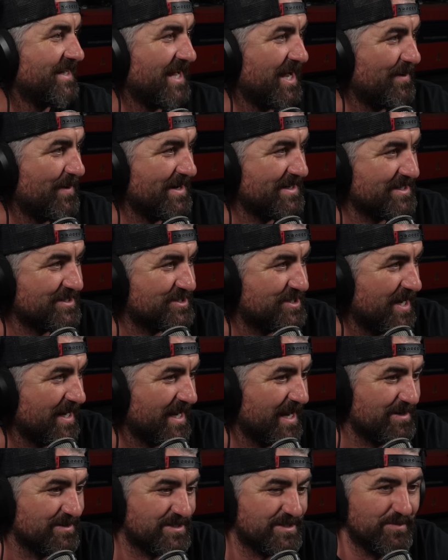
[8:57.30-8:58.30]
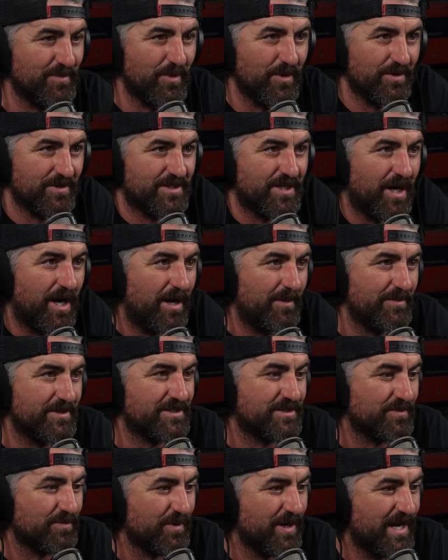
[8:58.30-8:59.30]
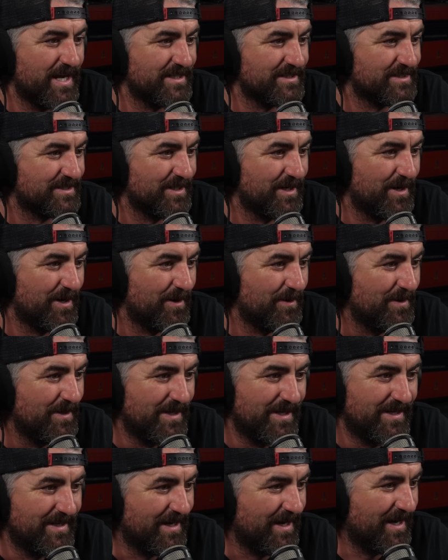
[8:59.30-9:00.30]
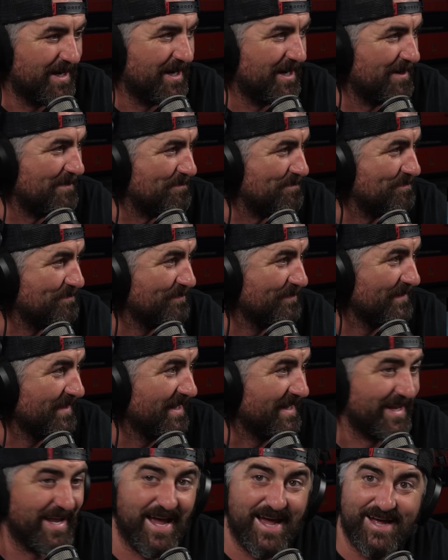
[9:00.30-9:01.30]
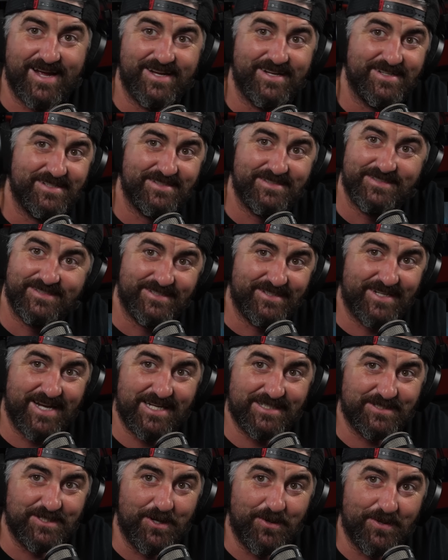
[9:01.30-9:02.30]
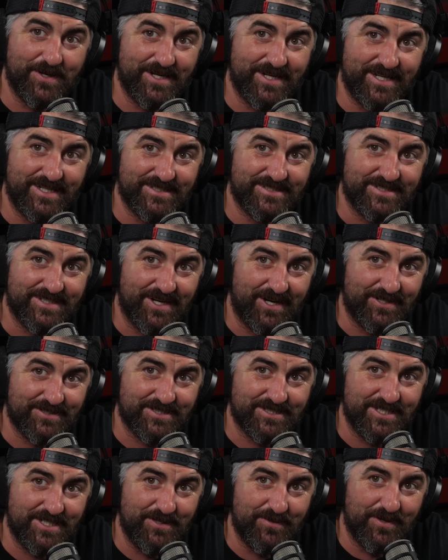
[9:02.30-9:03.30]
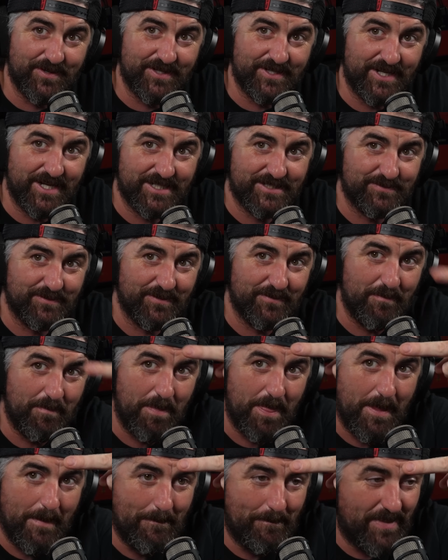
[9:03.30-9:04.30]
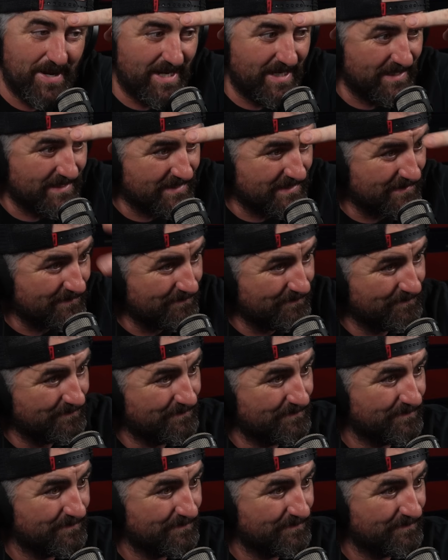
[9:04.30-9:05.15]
can't wait to check out some more Thomas Rhett. So, yeah, you guys know what it is. I'll see you on the next one. Peace.